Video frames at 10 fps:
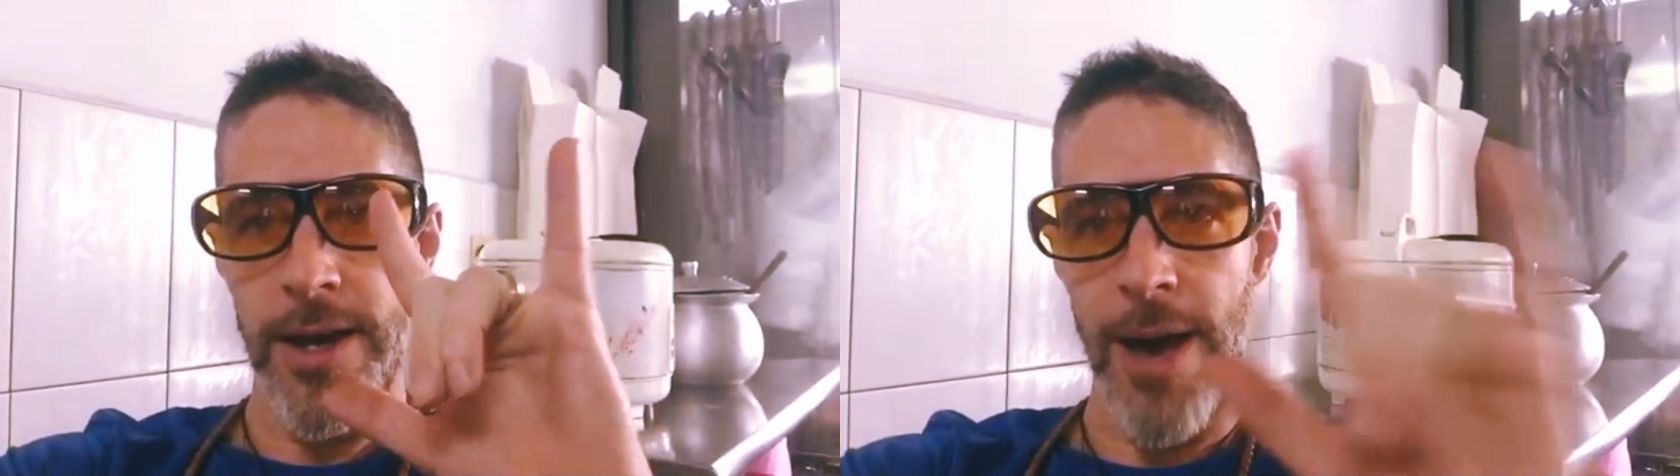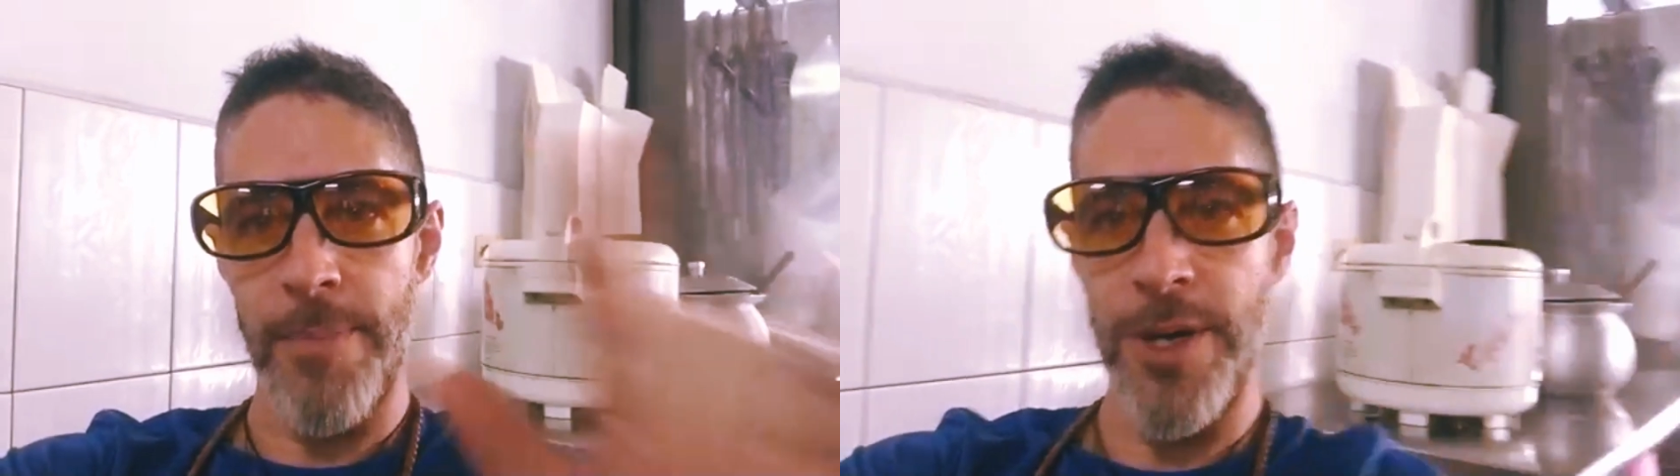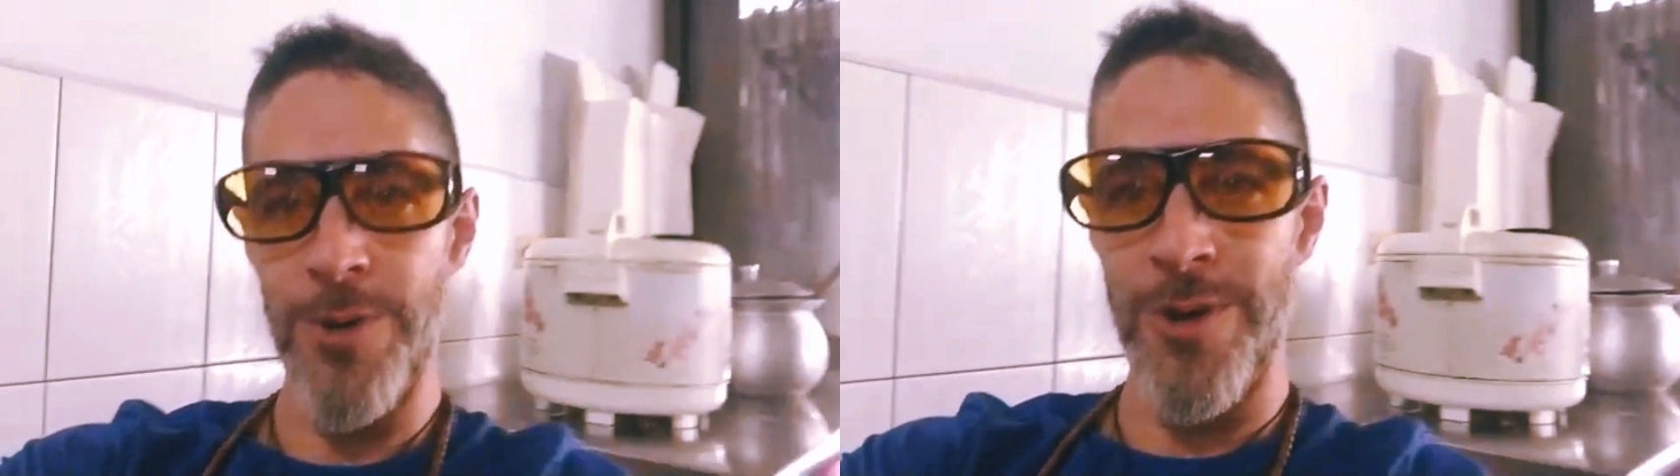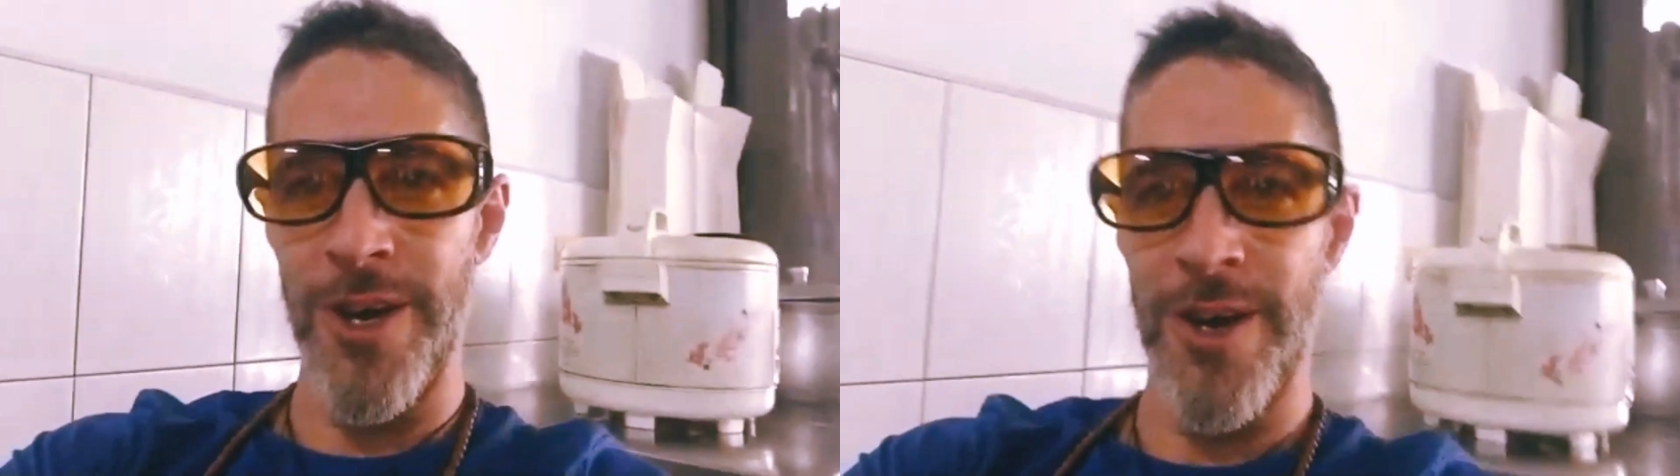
Happy New Year,